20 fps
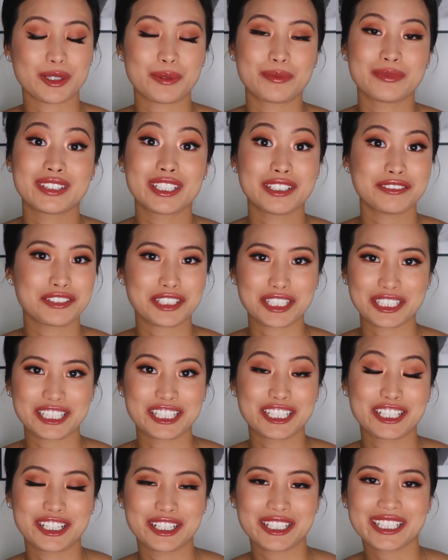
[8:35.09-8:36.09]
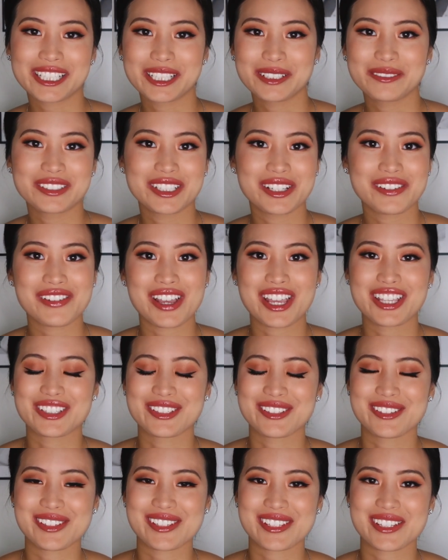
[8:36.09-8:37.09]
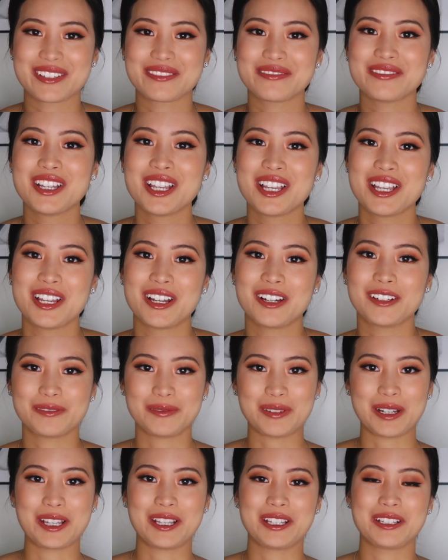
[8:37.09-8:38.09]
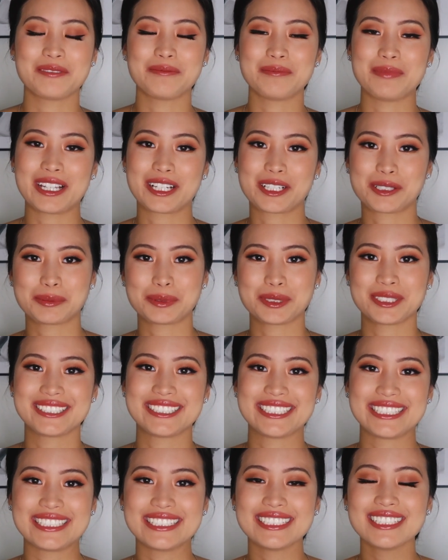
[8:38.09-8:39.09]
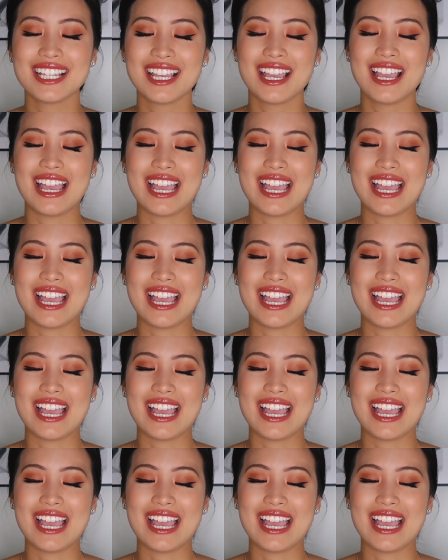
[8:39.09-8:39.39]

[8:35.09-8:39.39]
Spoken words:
I'm definitely gonna keep them and use them on my makeup routine.